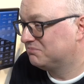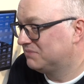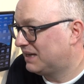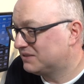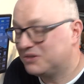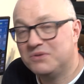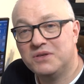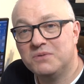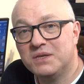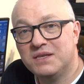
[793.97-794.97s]
I'll do
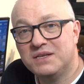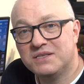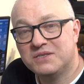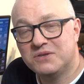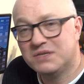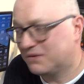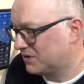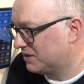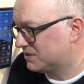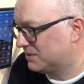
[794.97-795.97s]
another one of these as soon as I've
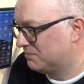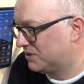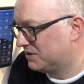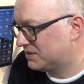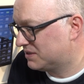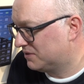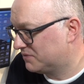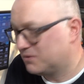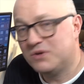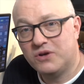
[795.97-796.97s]
got some more stuff
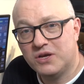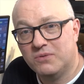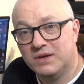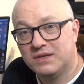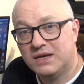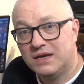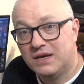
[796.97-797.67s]
to annoy you with.